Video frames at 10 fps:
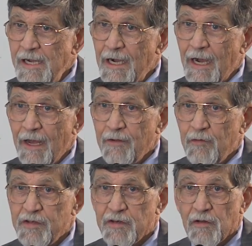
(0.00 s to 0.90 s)
Uh, the
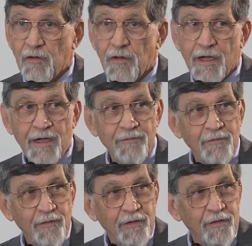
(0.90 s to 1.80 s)
original uh,
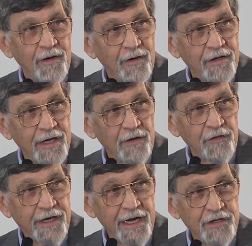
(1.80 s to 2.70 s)

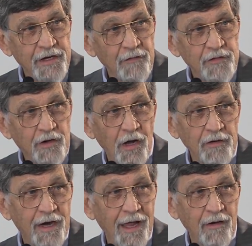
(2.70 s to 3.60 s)
identification of it is called
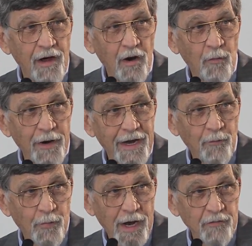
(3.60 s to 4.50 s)
Colorado brown,
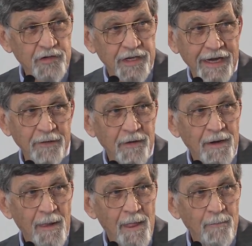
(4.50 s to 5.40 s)
brown stain
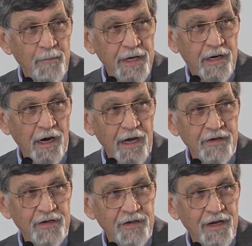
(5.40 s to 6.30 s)

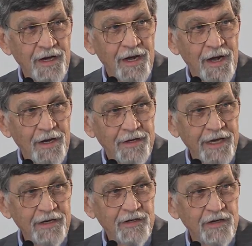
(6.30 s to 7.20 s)
because
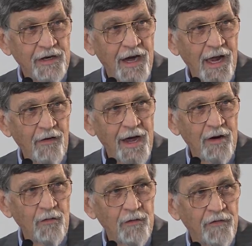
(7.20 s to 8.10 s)
Dentists in
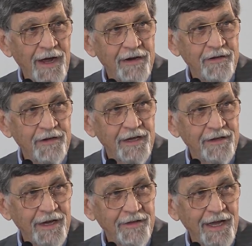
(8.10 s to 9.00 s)
Colorado were finding
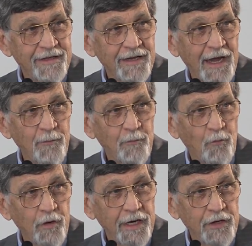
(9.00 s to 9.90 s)
that at that time,
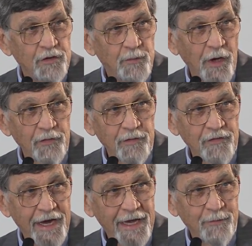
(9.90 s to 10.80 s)
when they used belt
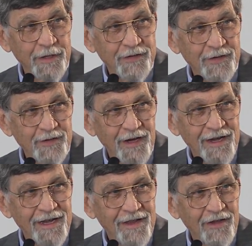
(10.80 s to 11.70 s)
driven handpieces,
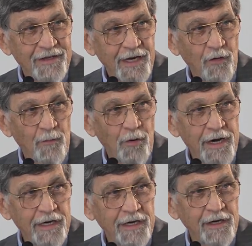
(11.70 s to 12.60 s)
that they were
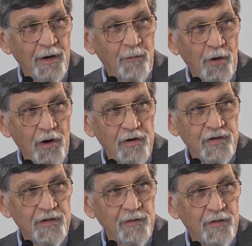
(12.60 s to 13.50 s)
breaking their
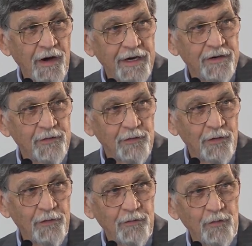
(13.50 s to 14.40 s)
burrs trying to
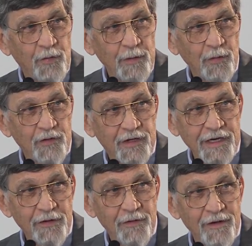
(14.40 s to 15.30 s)
drill through people's
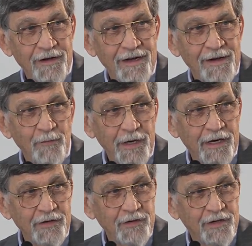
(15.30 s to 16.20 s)
teeth
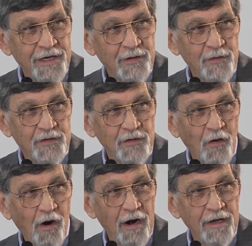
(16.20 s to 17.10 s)
because their teeth were so
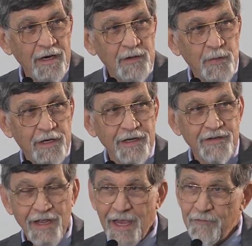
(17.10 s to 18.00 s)
hard, and it's because
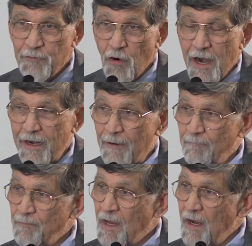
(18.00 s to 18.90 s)
they had fluoride in
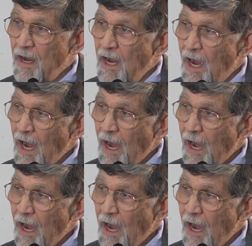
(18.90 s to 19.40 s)
them.